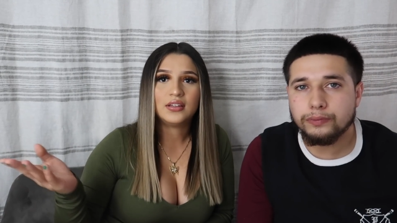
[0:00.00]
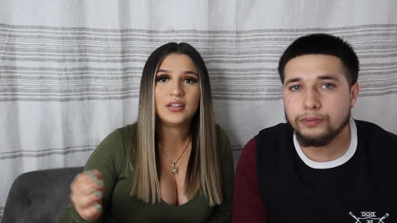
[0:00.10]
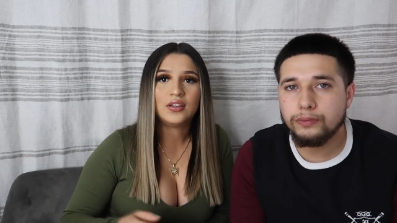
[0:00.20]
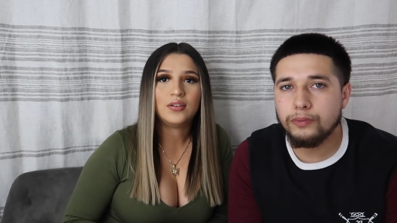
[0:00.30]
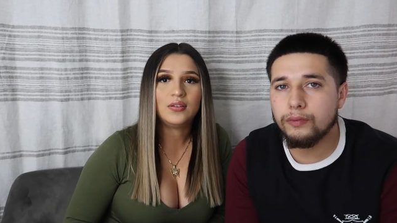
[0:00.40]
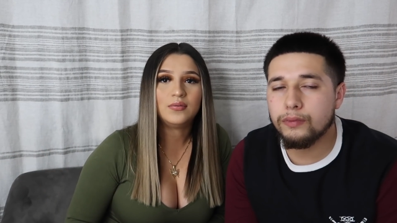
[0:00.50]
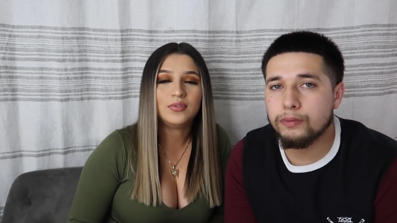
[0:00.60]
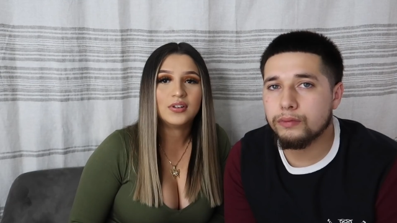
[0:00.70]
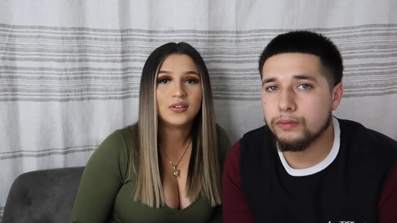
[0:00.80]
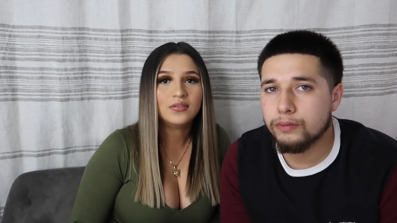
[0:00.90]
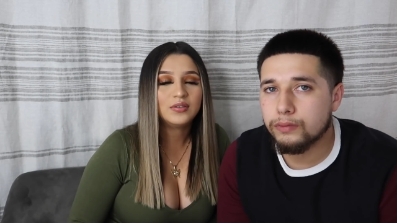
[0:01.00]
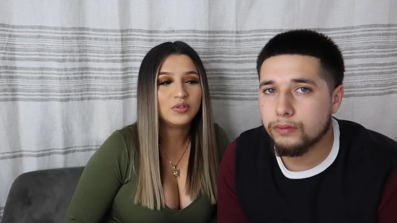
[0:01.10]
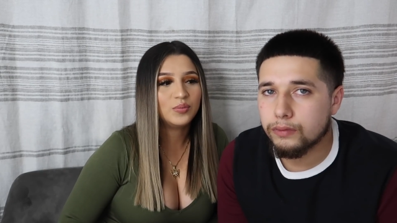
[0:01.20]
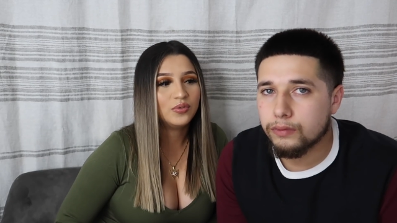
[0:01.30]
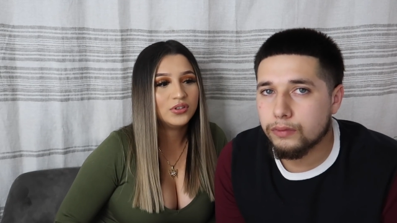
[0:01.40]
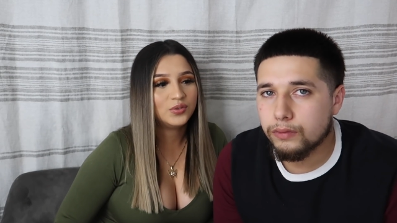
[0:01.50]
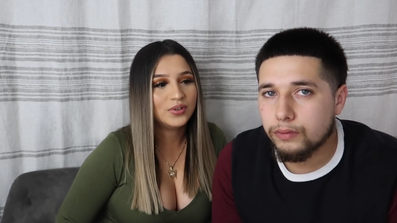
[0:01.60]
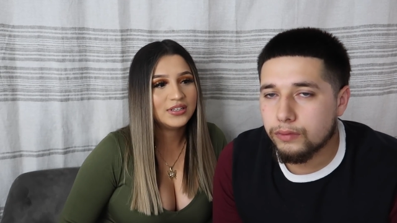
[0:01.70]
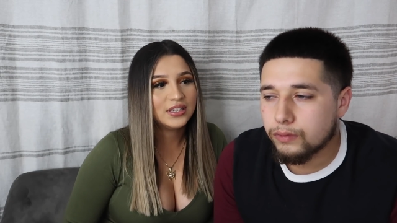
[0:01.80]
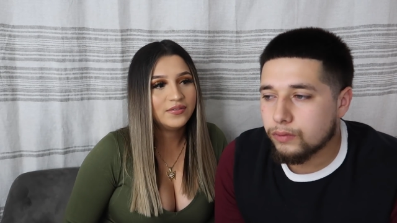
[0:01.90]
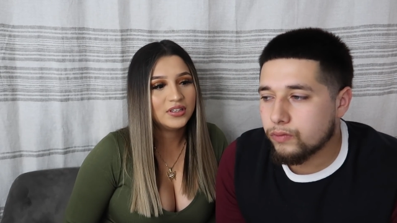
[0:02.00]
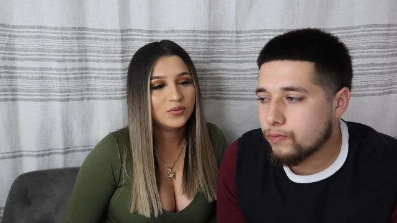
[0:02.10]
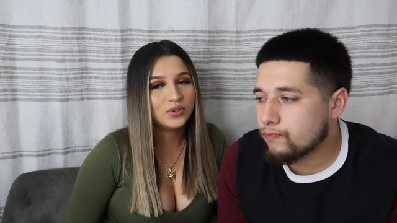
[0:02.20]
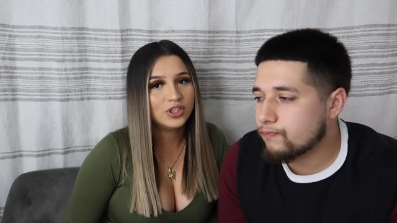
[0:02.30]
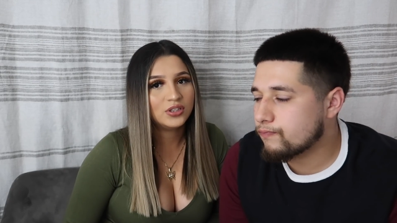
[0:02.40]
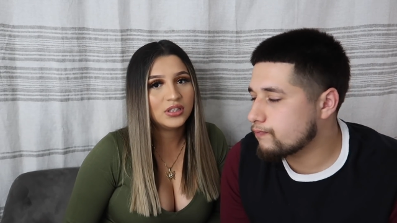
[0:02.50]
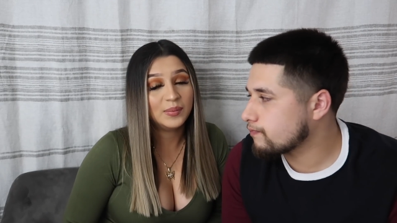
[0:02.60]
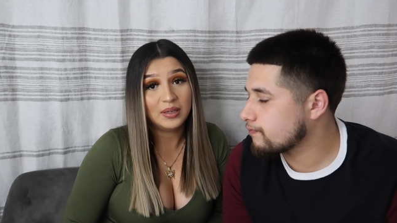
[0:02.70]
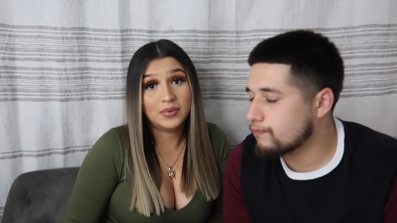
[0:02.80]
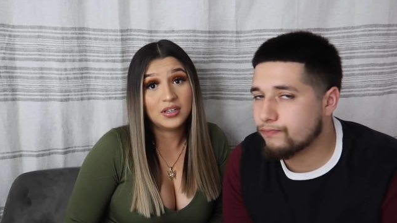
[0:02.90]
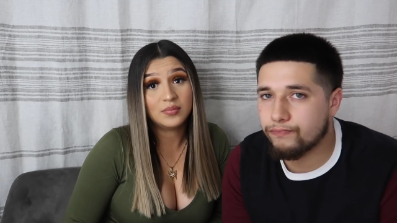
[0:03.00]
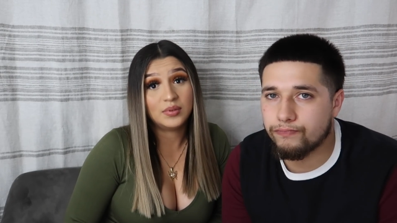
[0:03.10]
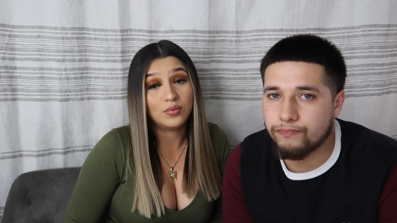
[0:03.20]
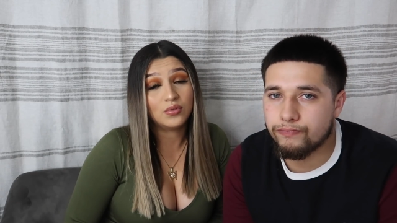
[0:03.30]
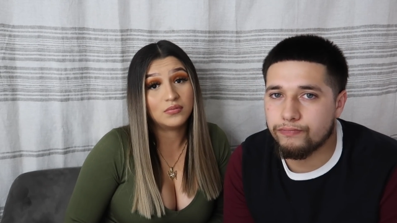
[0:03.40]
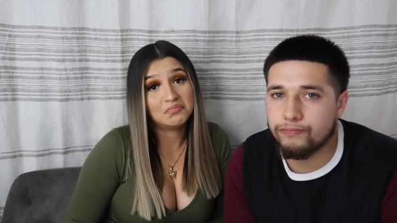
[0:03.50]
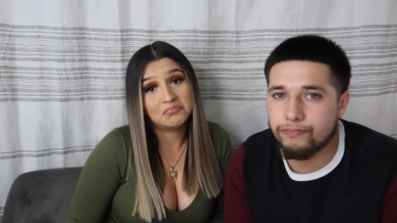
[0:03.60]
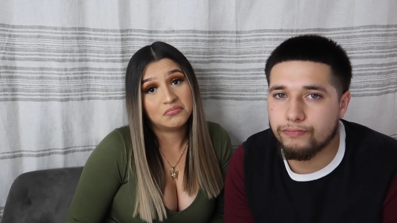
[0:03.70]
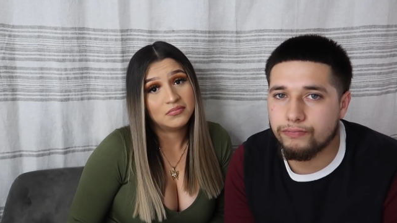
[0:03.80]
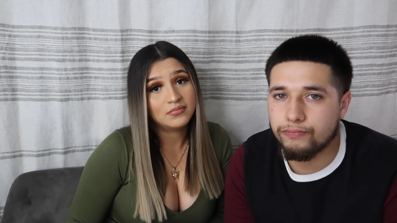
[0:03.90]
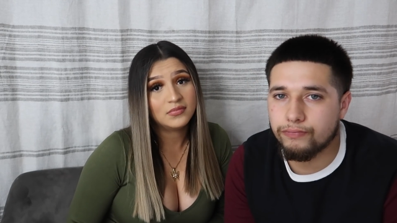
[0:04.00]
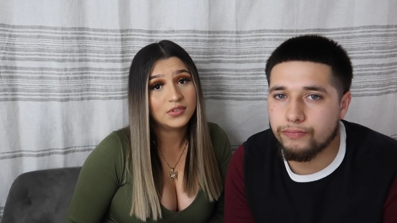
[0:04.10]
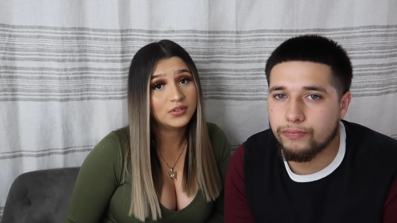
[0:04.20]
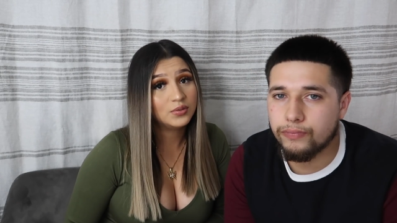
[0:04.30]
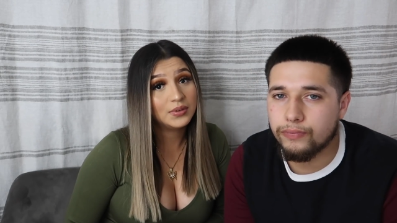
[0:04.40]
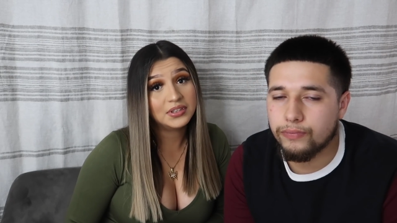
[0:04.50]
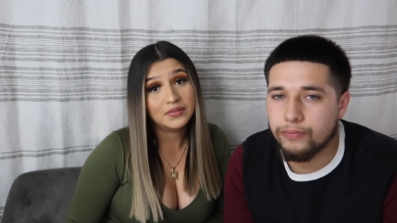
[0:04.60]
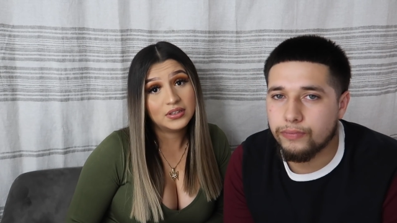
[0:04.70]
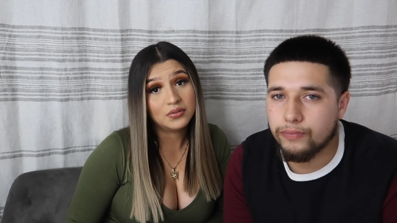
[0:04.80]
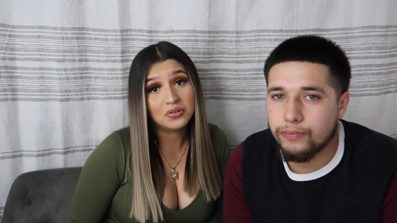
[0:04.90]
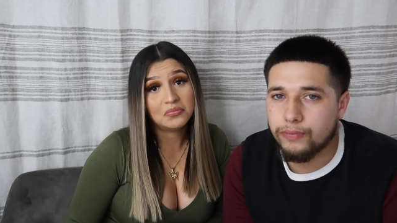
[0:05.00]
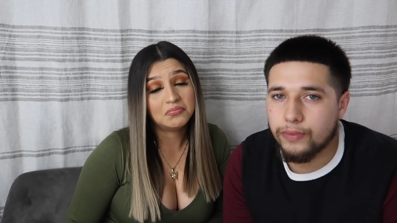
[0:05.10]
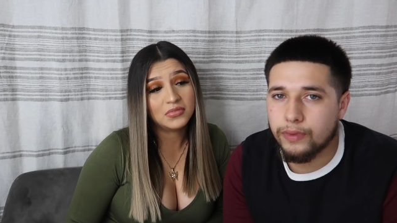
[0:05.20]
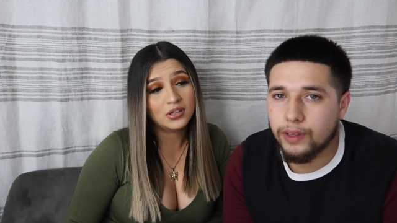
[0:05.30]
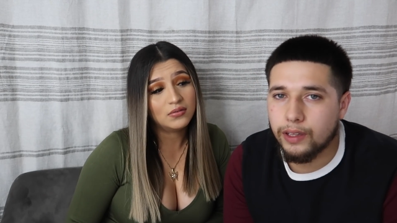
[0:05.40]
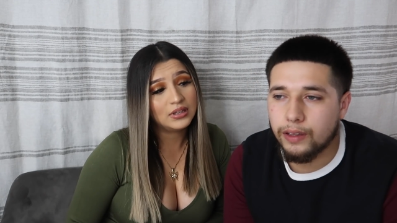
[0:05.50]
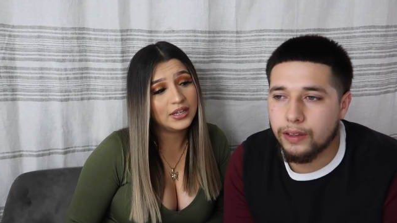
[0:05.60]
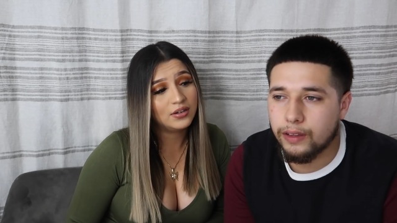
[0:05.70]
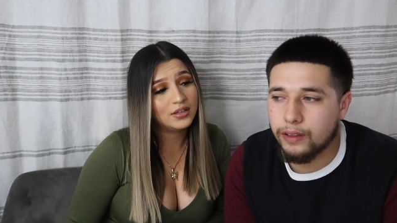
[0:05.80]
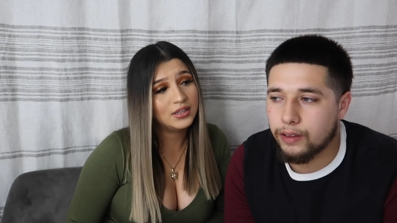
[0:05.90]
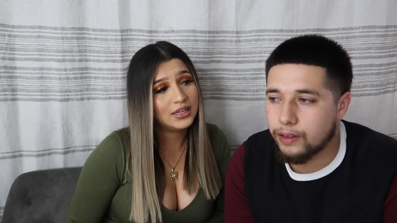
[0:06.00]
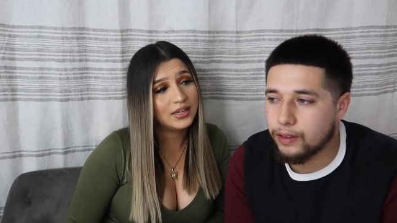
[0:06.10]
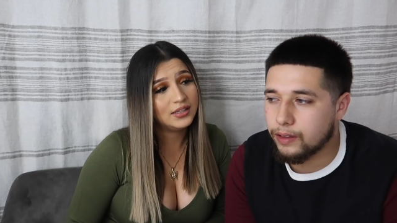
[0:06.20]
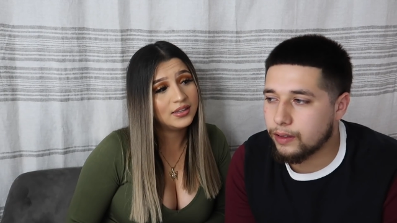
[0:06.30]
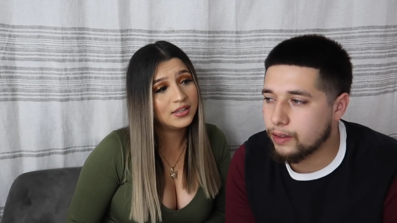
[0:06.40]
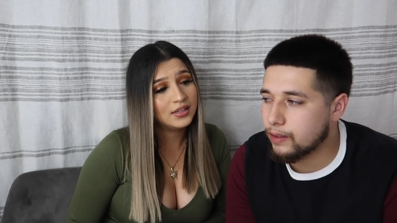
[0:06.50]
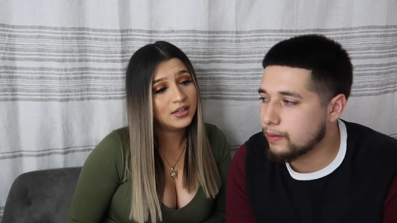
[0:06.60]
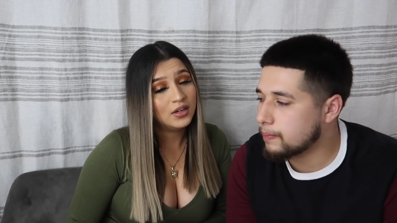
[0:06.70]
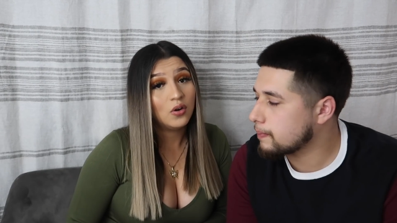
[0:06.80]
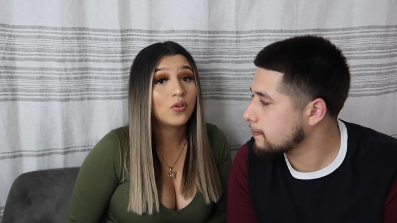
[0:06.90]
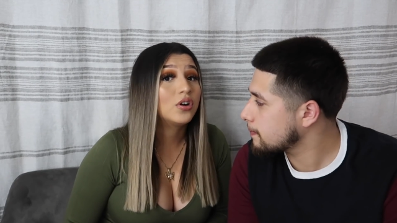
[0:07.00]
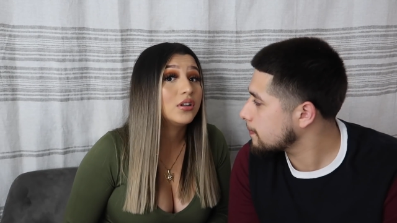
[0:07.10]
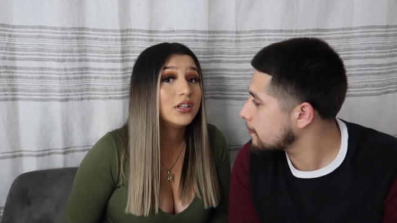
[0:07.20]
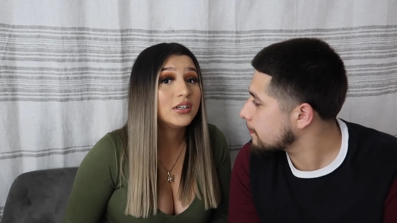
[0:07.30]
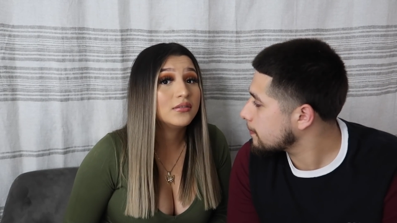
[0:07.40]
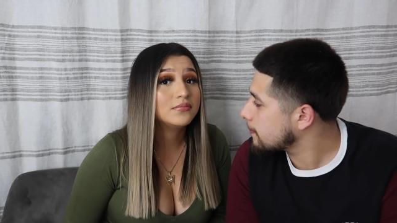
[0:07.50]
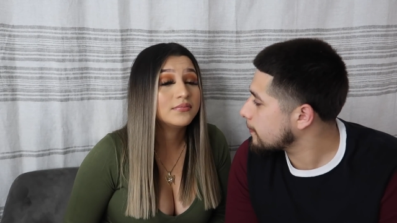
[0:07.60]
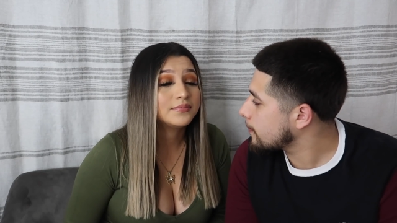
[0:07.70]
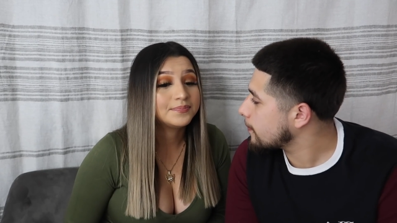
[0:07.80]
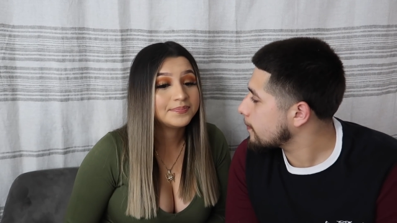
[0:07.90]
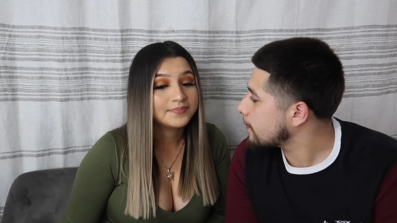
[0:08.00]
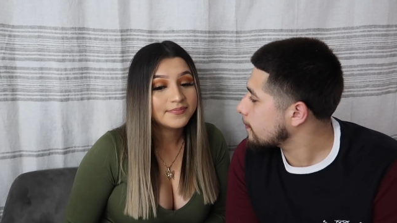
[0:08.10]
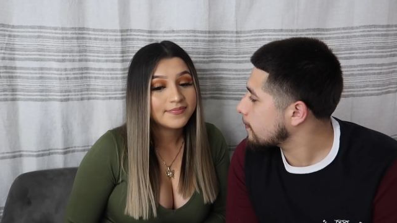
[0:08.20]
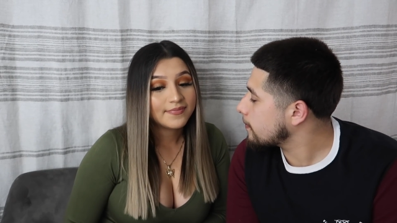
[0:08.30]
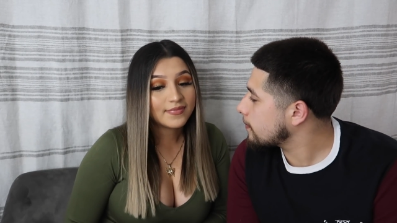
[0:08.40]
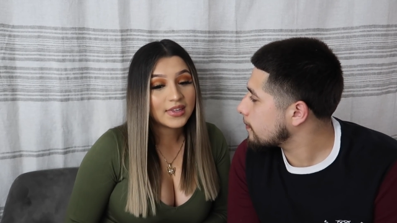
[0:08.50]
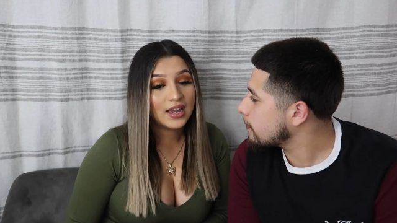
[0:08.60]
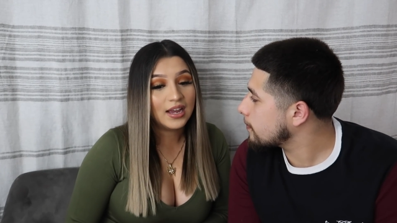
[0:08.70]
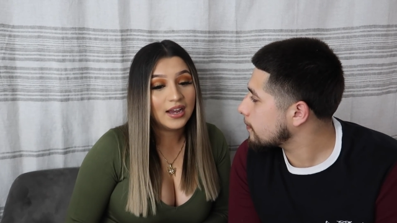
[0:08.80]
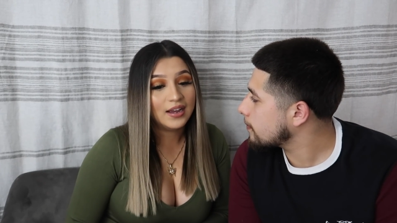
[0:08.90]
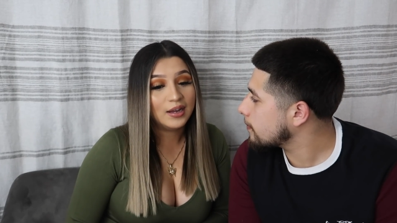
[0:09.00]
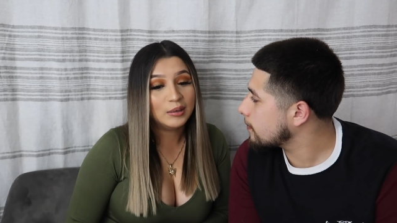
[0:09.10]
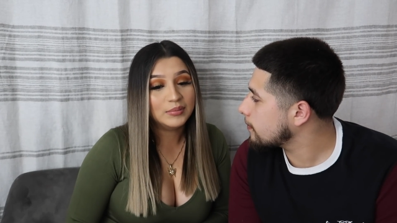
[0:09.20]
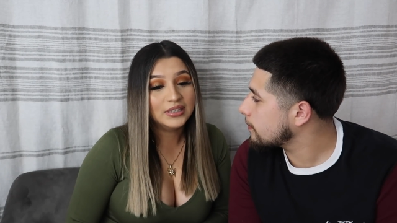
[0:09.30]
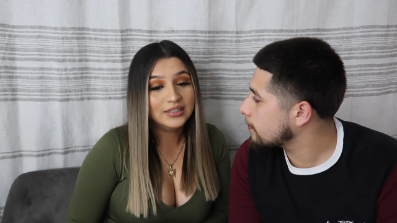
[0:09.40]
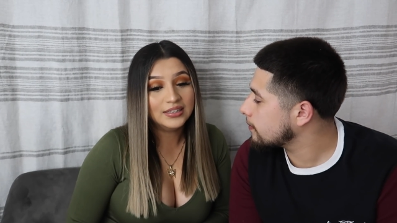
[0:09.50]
Speaker 1: he, you know, he was born the 27th, which the baby could be born 27th or, you know, later than the 8th or earlier. Um,